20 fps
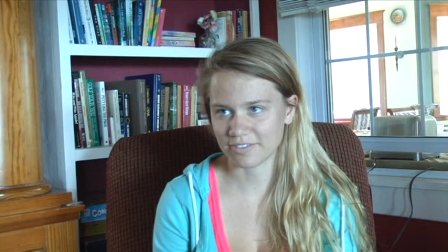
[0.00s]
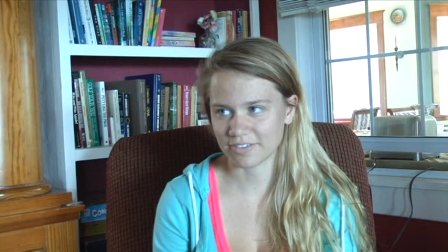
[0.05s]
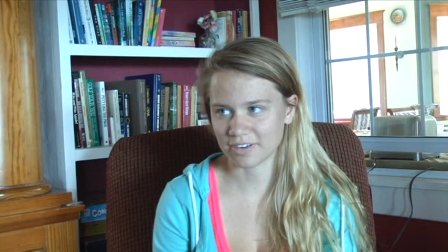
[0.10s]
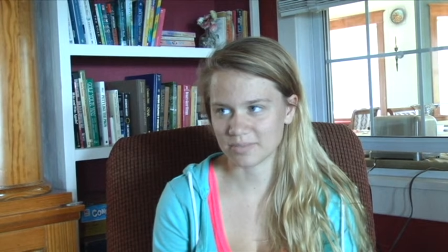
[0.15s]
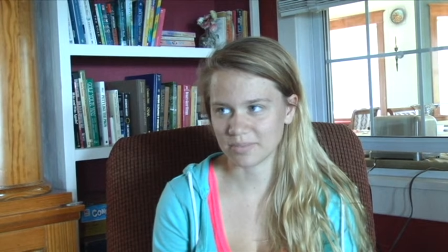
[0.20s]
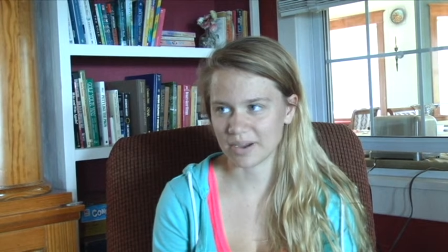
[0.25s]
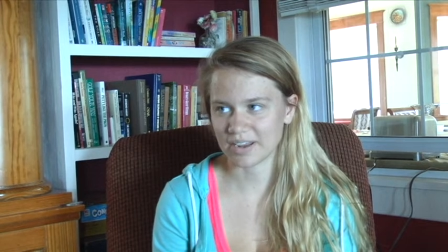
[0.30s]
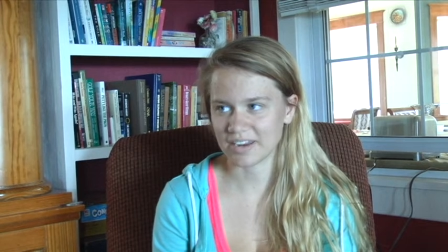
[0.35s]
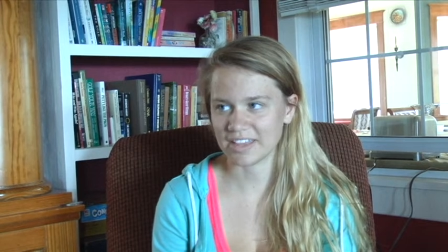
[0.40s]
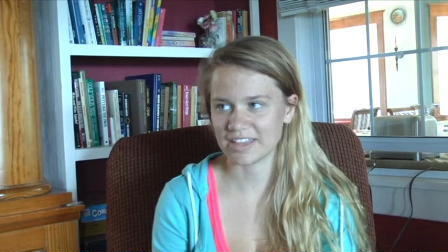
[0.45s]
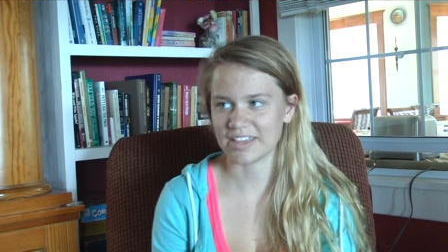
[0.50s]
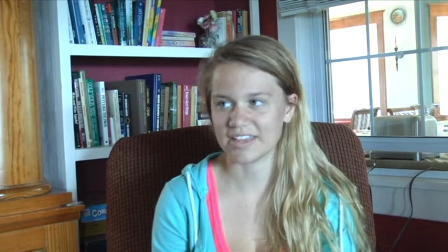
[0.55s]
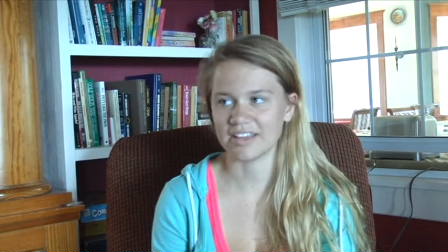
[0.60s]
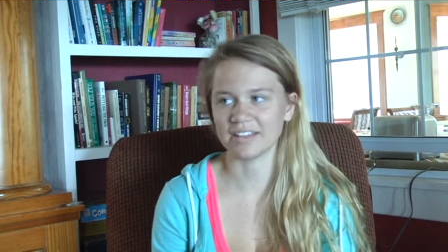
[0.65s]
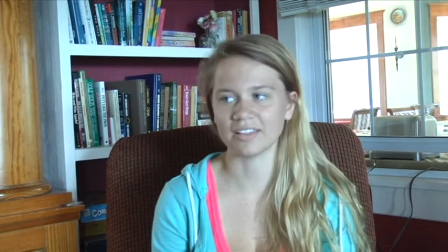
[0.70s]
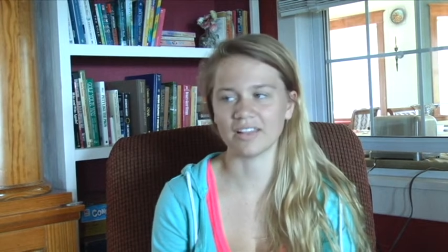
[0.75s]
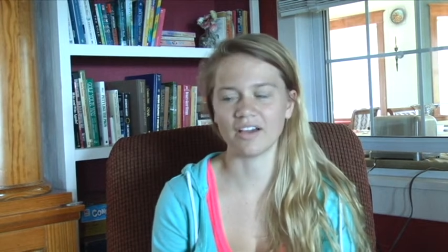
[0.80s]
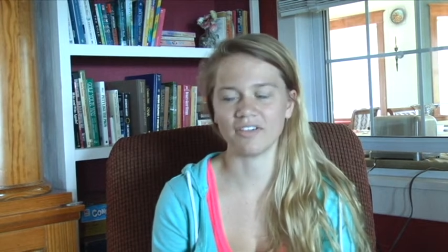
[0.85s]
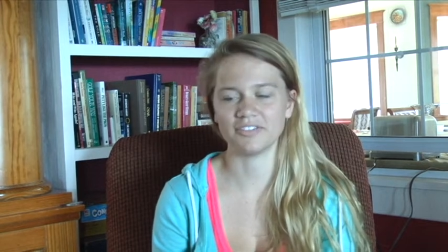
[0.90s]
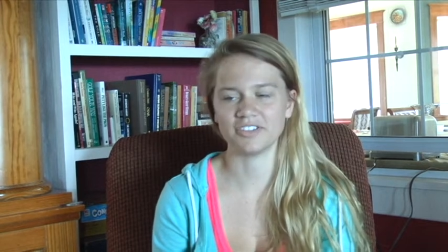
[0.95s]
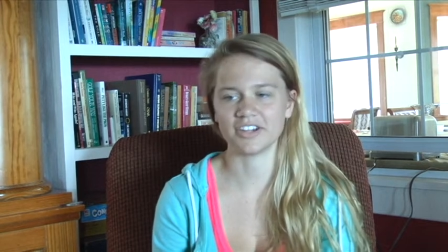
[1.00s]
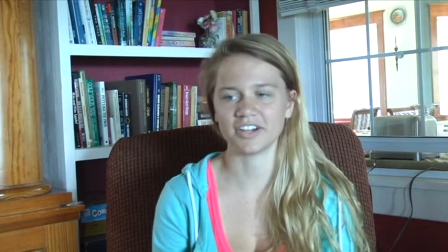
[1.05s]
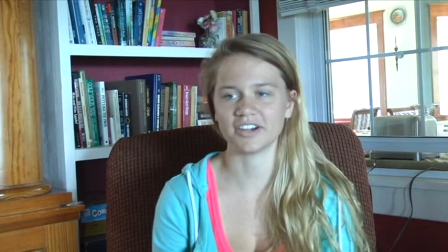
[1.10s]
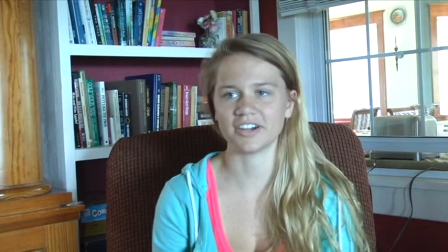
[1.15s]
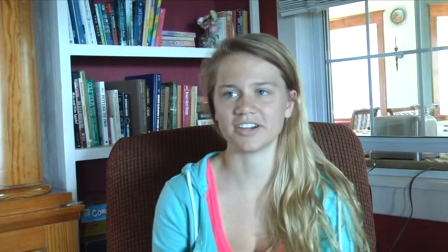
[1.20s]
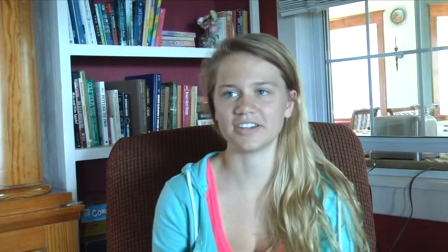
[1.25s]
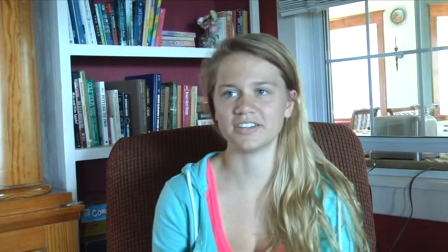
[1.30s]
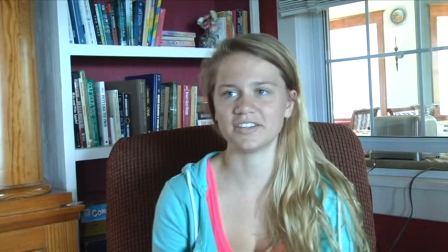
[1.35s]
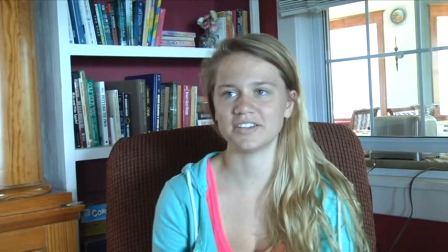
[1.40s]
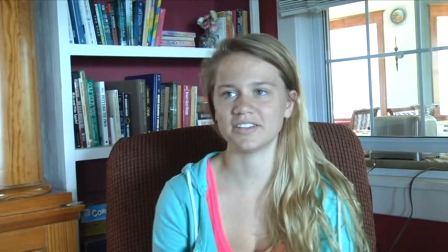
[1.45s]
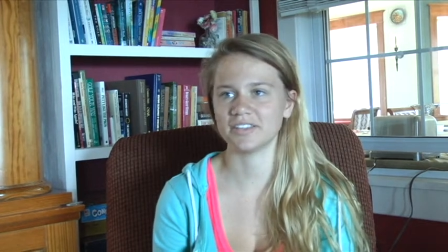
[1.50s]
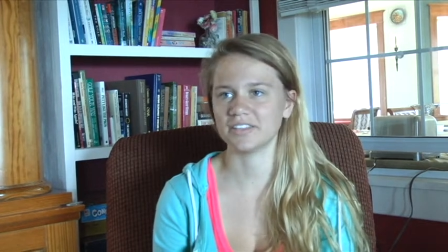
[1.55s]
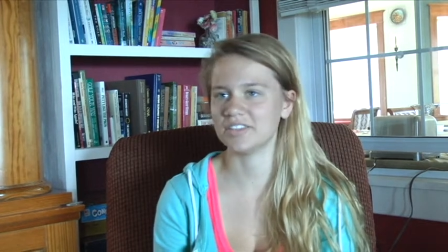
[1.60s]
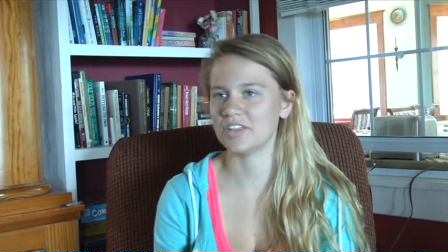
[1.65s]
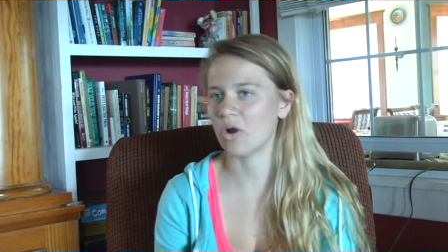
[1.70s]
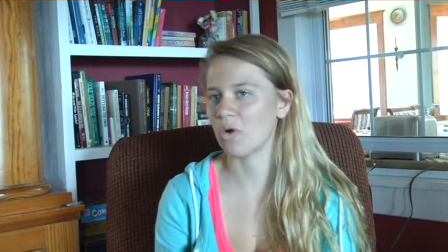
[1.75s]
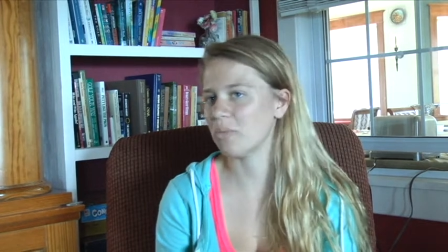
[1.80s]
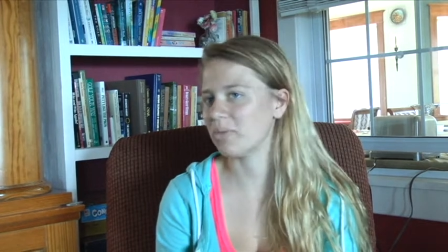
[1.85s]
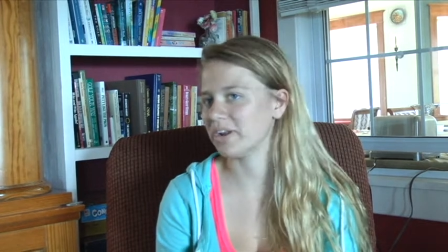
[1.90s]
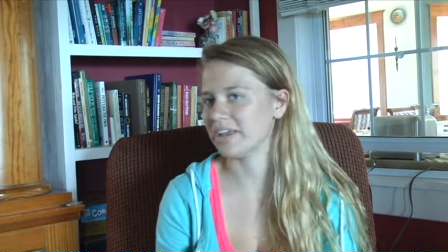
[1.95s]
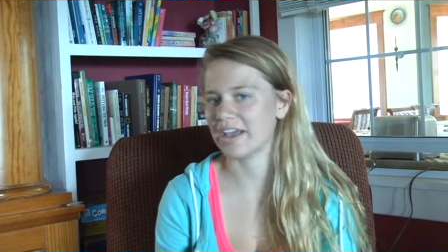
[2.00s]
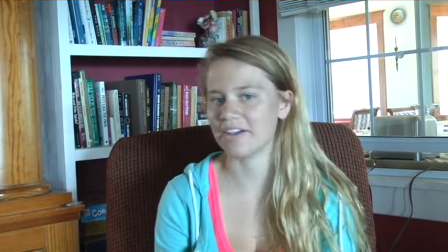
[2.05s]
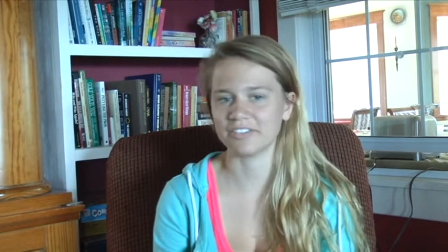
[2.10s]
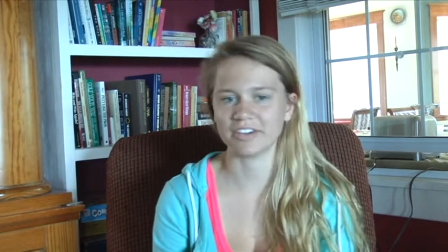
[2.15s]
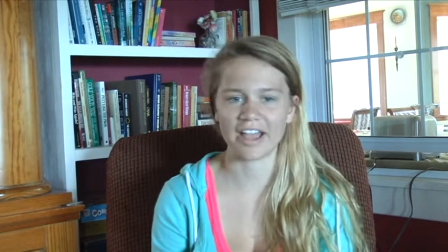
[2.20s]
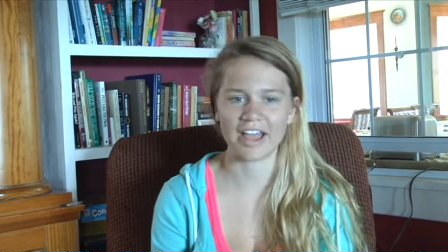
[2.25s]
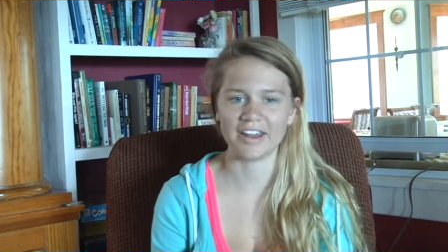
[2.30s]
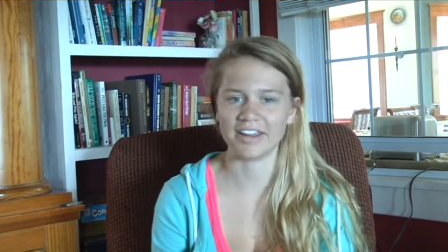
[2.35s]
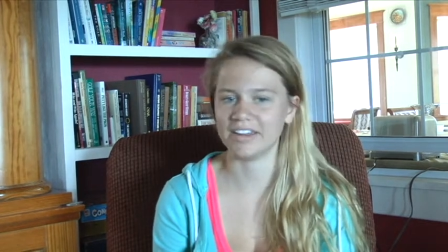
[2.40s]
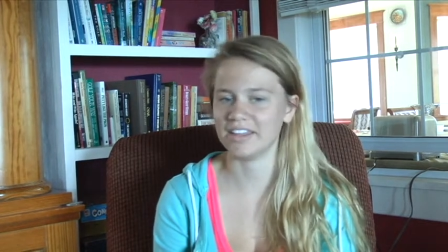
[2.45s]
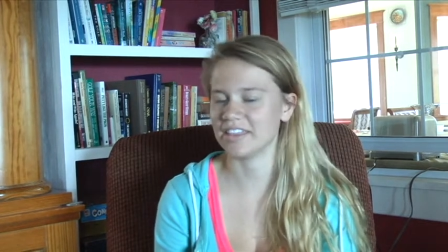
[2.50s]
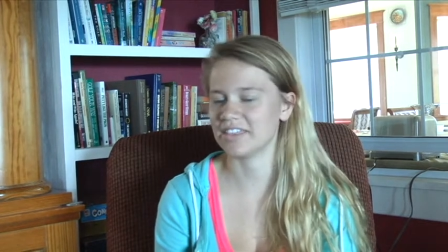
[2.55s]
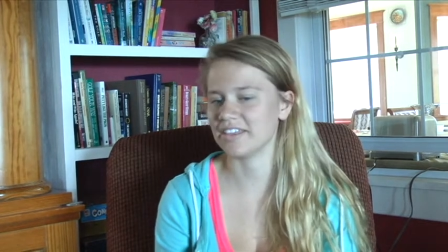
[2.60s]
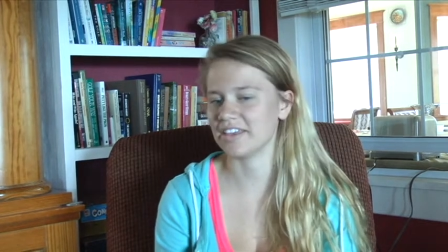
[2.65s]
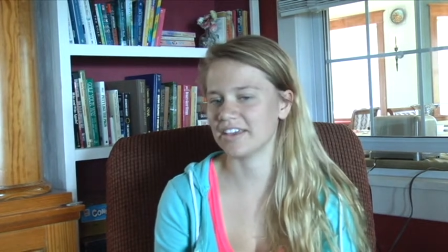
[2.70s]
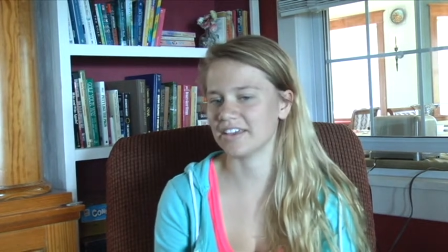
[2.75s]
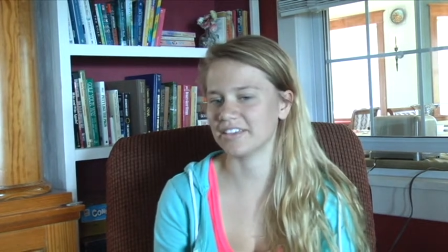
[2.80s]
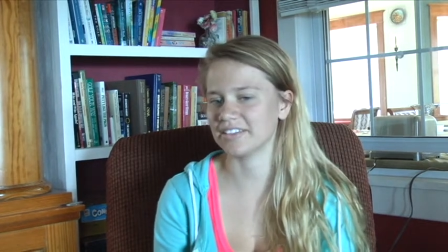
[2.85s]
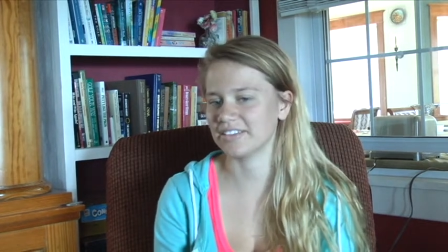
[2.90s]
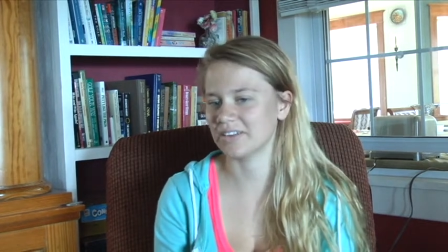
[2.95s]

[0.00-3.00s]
Everybody loved her. Nobody ever had anything,